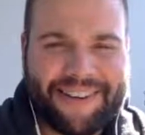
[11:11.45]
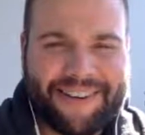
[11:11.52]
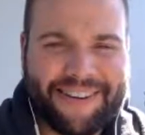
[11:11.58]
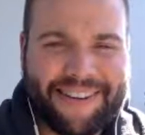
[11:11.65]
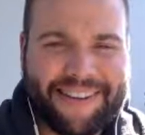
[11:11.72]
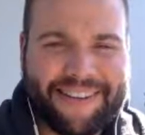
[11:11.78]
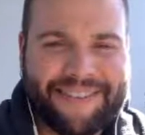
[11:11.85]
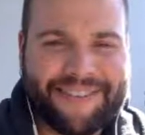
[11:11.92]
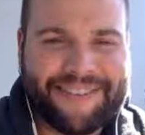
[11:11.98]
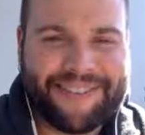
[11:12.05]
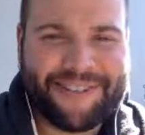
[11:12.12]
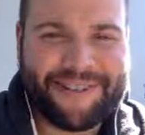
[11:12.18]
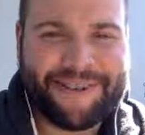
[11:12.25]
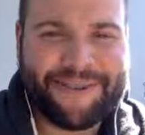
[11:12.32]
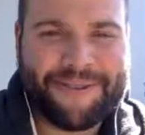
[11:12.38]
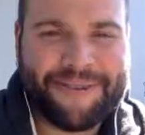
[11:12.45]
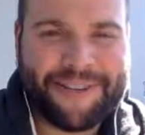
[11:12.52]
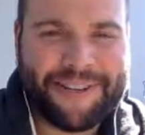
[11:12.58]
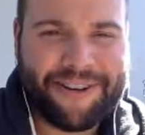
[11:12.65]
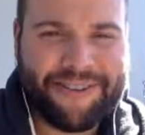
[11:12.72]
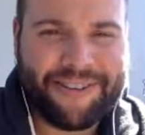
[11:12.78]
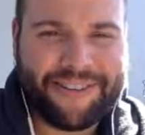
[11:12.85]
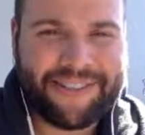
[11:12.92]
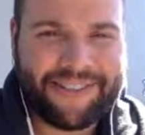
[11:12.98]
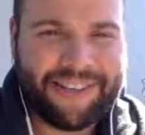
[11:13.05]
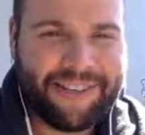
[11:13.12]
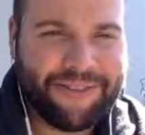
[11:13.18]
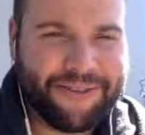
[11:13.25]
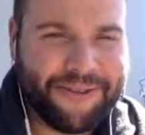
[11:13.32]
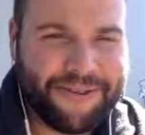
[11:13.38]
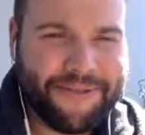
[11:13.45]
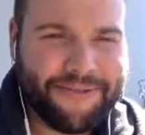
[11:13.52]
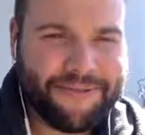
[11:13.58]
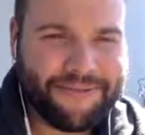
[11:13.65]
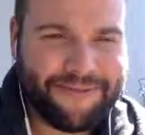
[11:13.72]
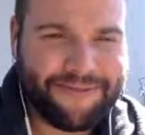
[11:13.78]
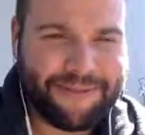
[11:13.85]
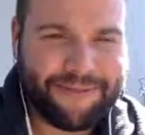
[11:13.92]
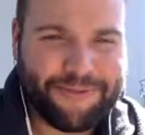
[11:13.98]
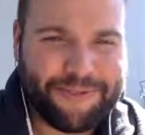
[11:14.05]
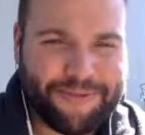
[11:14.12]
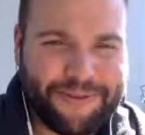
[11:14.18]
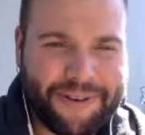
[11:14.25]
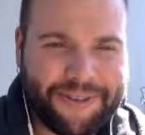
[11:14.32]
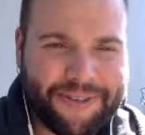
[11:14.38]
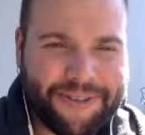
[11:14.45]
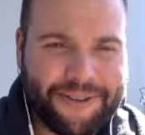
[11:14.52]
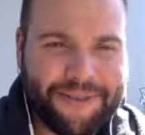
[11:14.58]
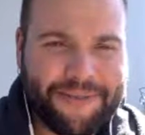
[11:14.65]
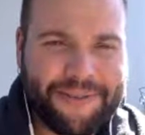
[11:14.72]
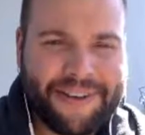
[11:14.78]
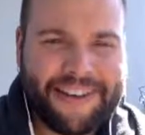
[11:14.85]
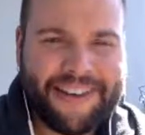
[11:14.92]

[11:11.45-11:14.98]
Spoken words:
Okay, so here is Quito from Toronto.